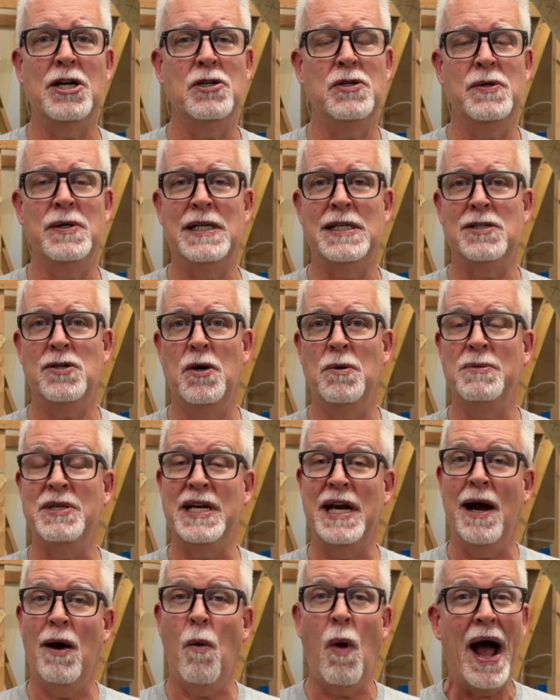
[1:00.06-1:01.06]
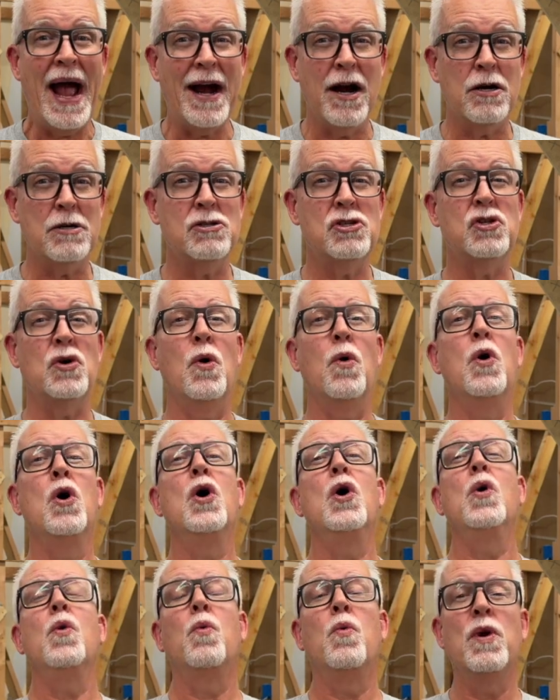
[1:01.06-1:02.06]
do as home DIYers. So
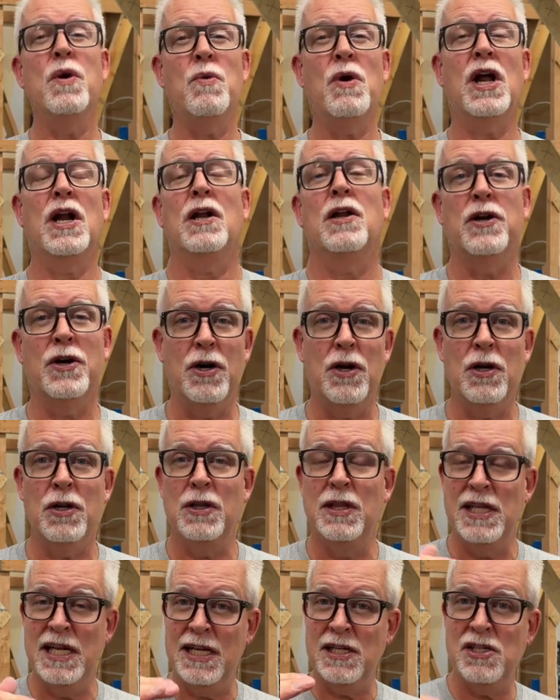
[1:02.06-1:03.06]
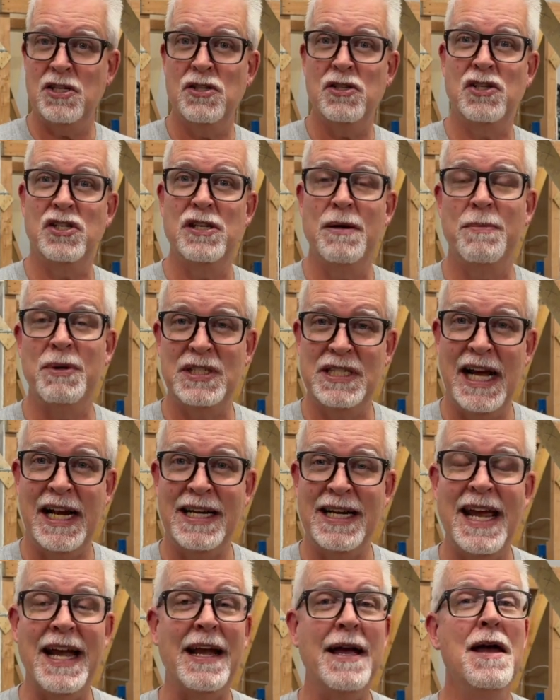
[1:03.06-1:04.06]
we want to learn this simple
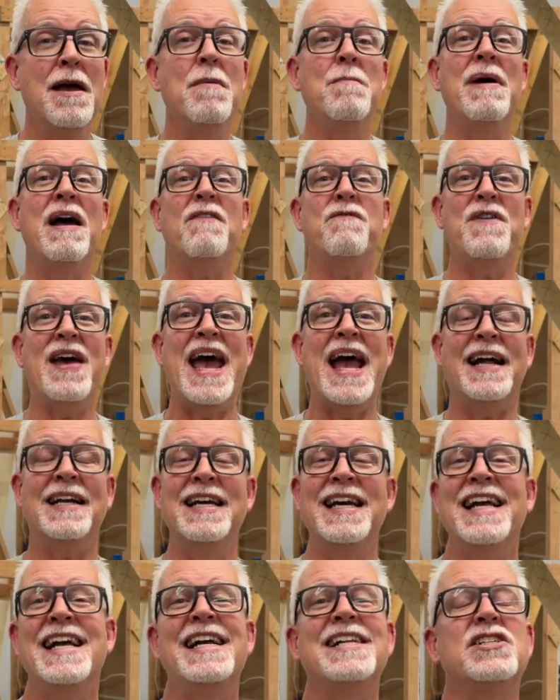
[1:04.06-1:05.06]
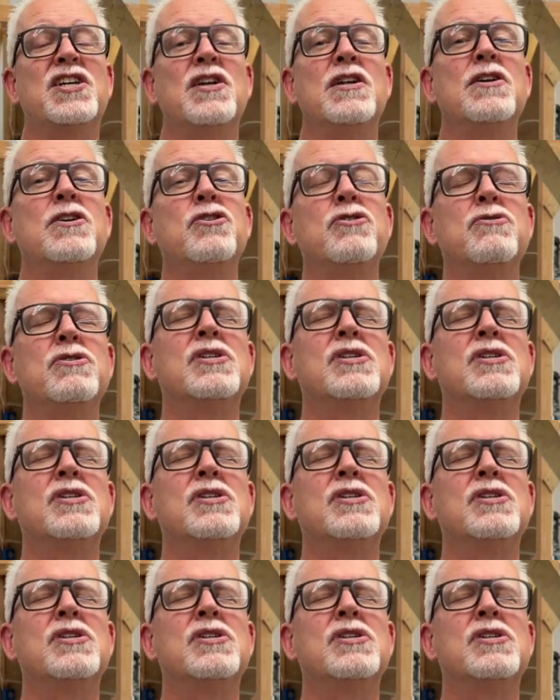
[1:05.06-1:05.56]
technique. Matter of fact, it's going to use